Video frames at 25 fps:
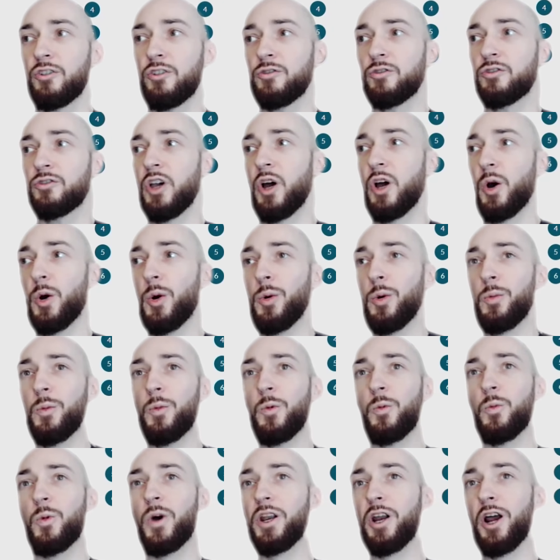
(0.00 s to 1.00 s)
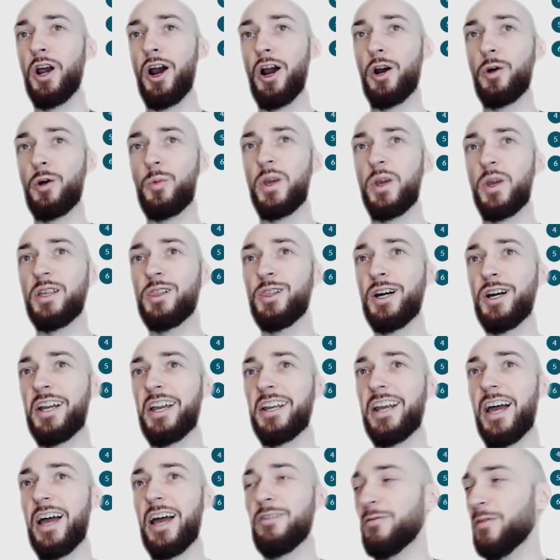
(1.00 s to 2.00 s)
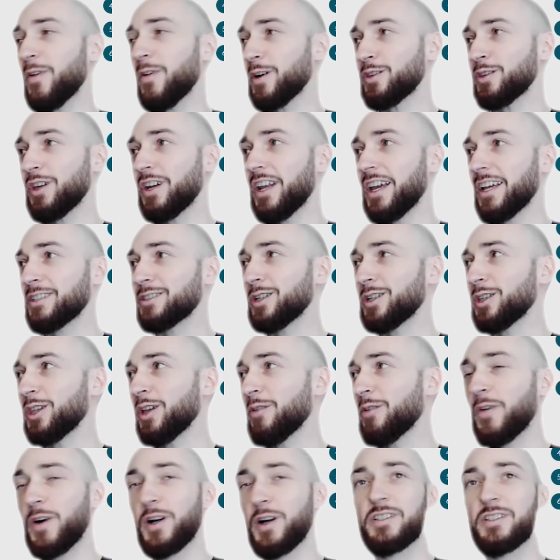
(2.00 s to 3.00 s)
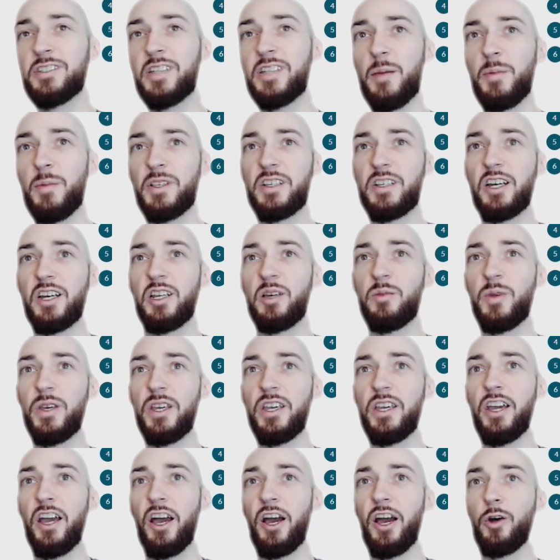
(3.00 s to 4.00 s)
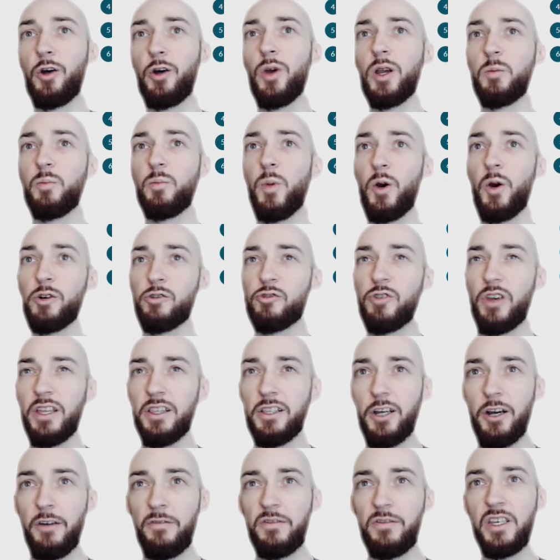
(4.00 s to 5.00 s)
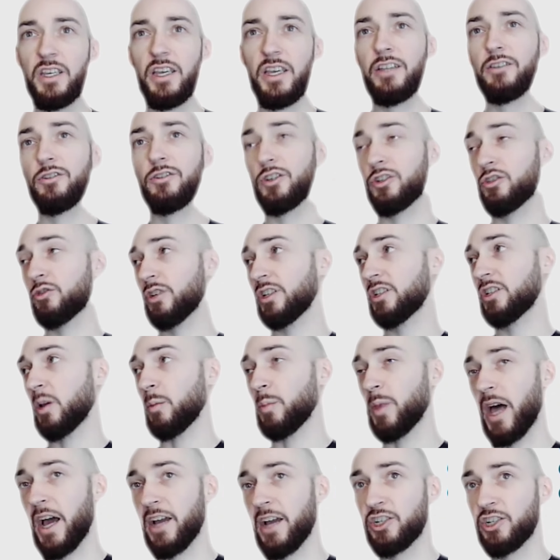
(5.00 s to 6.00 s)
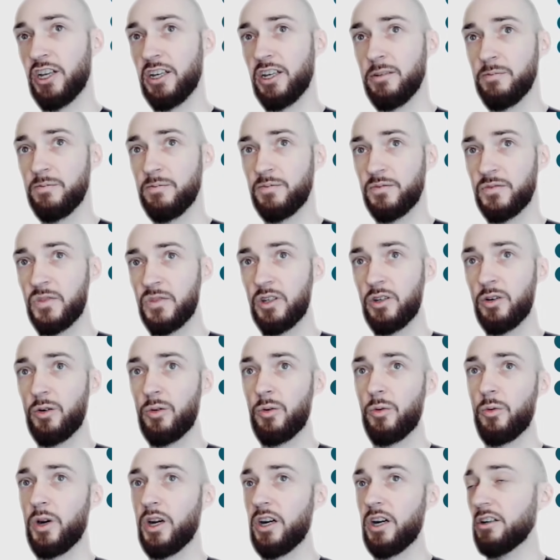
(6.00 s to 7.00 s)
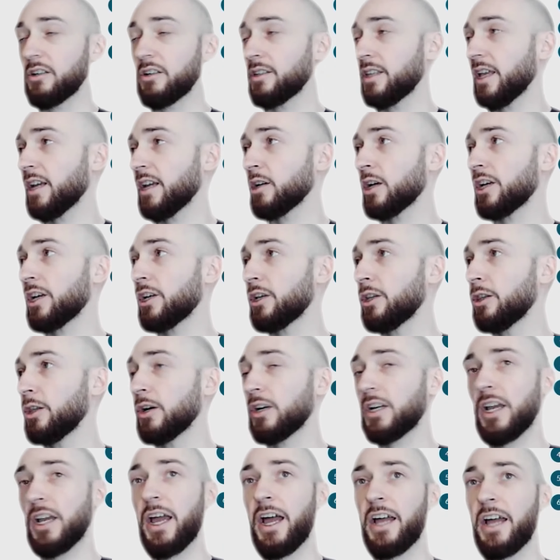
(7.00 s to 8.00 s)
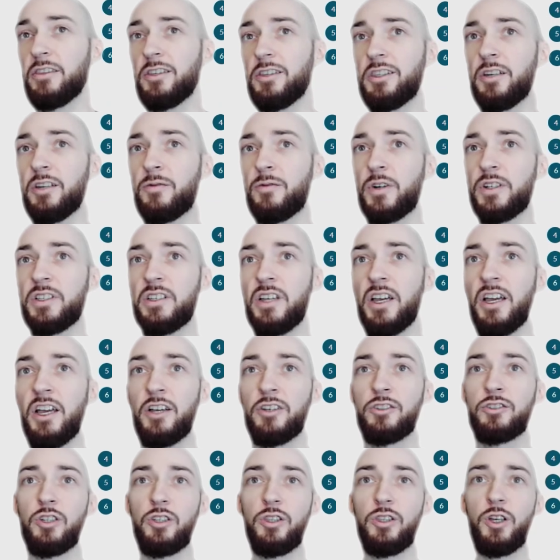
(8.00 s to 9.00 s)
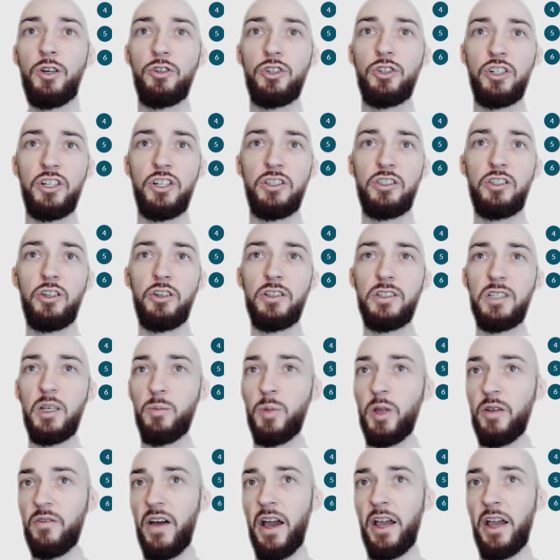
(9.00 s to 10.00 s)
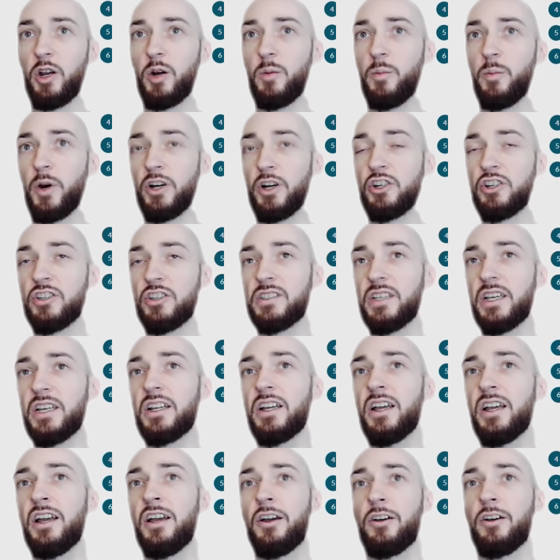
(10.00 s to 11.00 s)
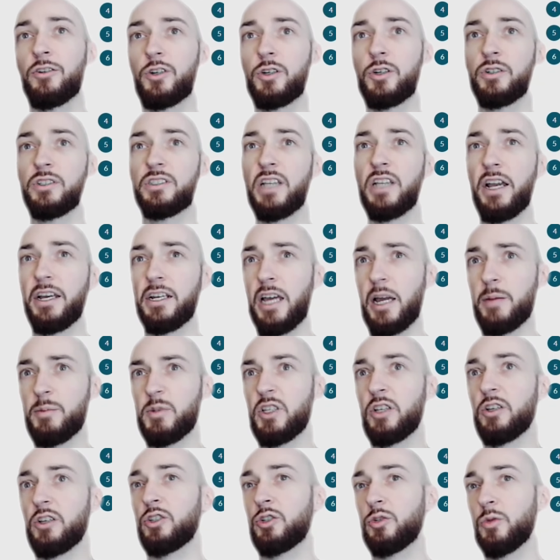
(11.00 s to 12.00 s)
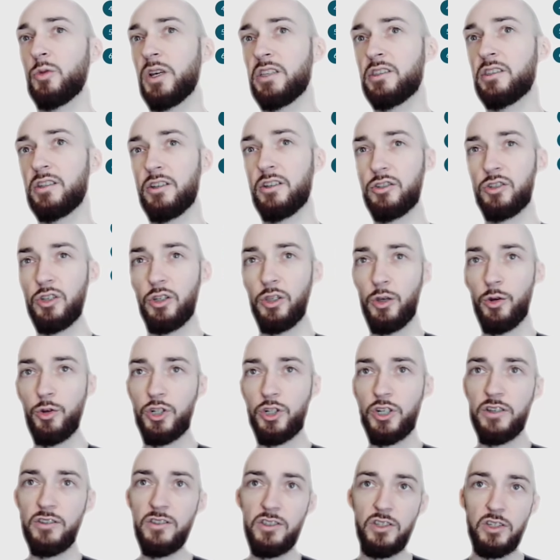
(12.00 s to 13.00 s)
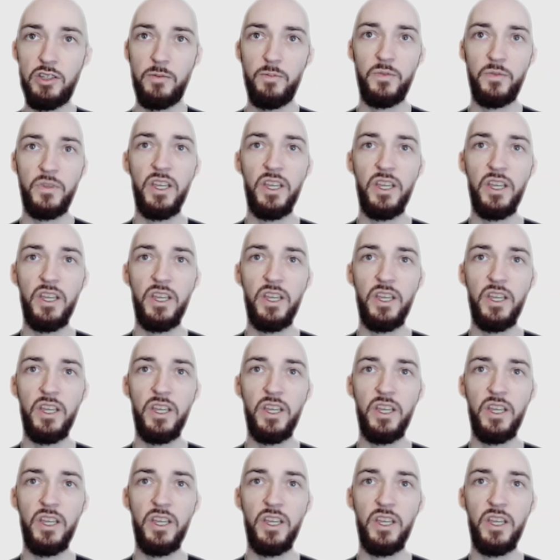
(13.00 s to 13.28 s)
So what are we looking at for today? So the first step is going to be a quick portrait of the industry supply chain. We're then going to look at the different solution to simplify your purchasing through Synapse Suite solutions.